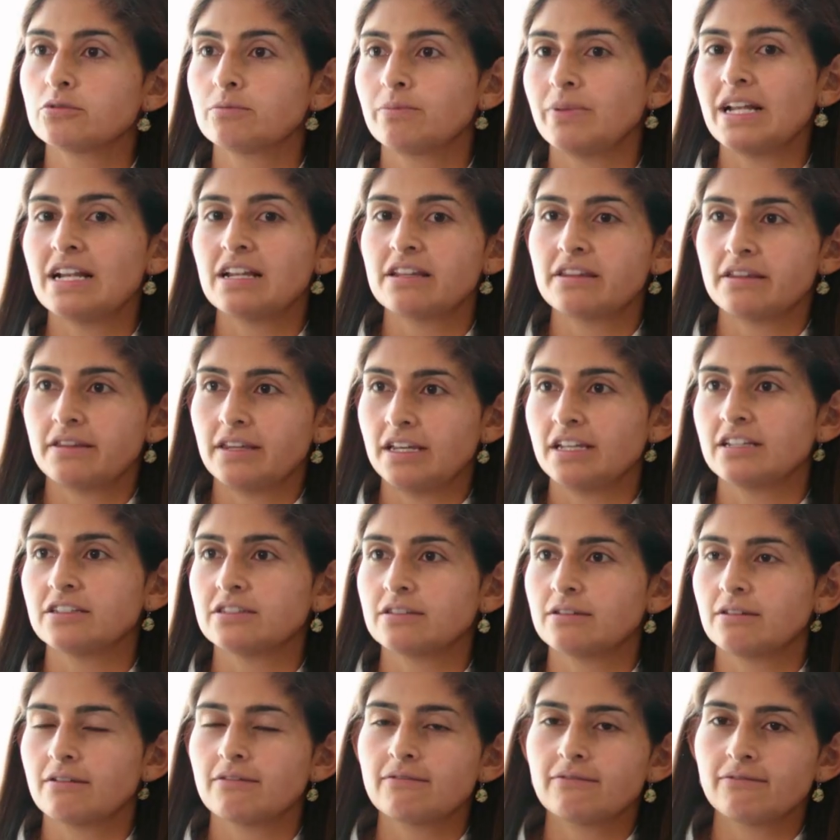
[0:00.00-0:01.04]
to build
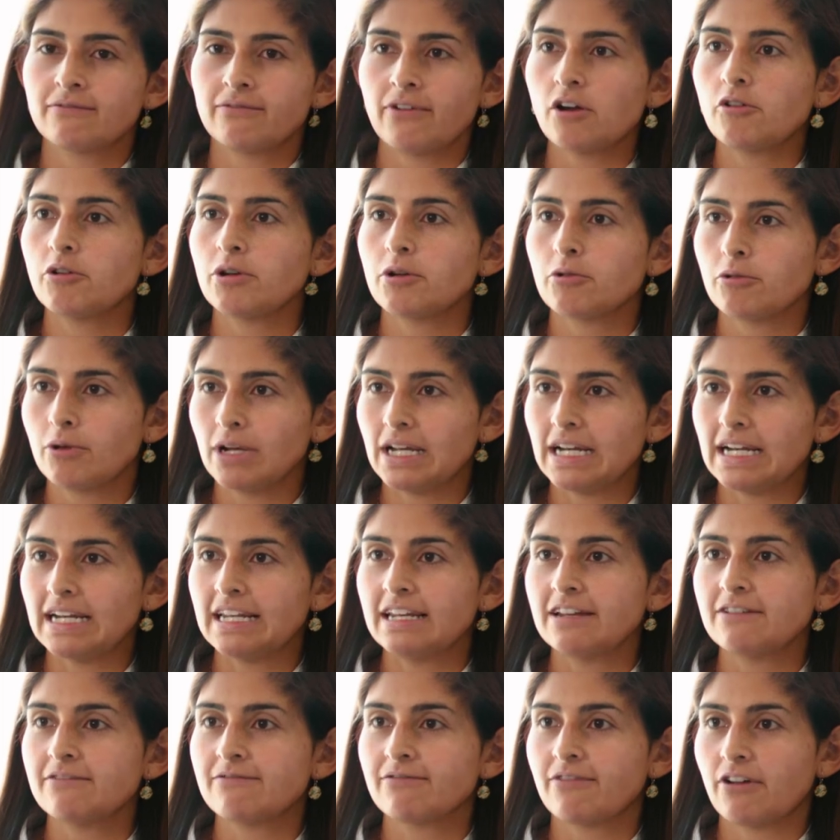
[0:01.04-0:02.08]
things very
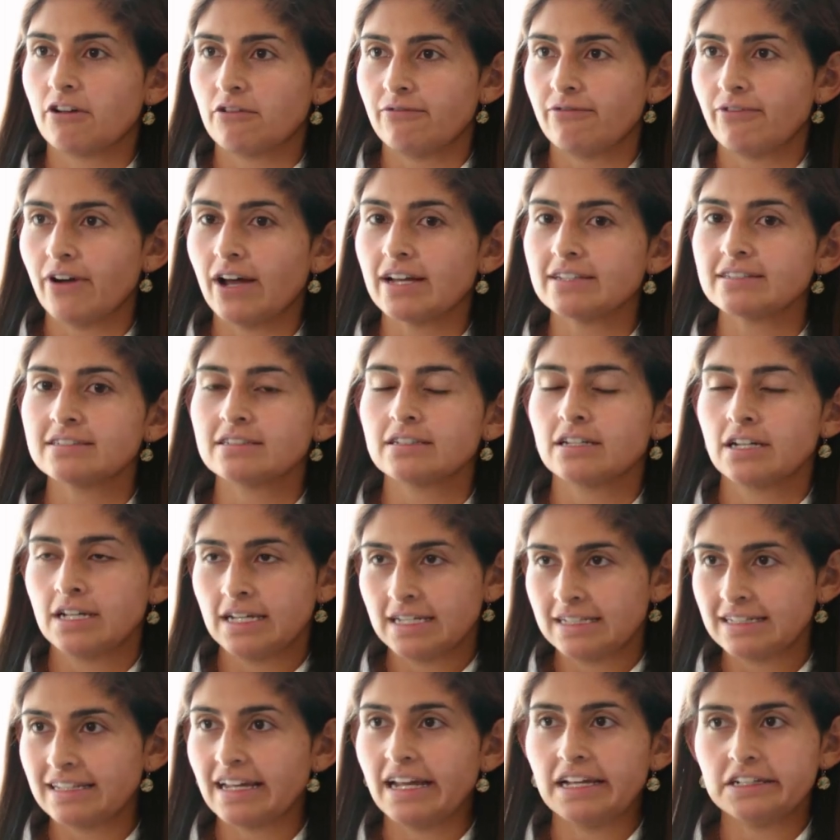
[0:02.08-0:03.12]
quickly, very fast,
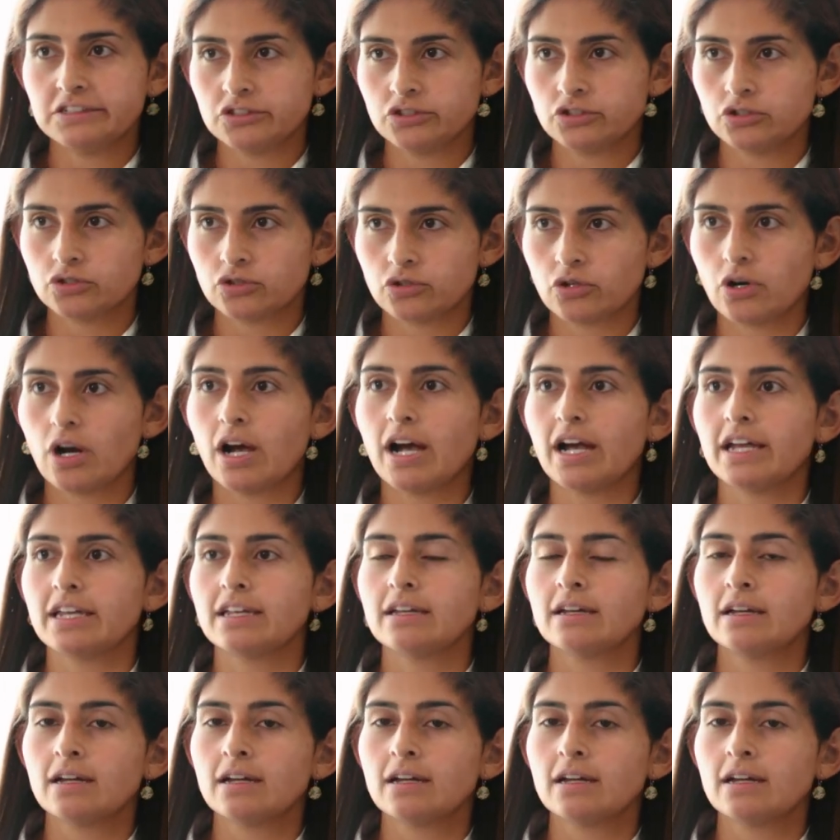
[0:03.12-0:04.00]
test, try,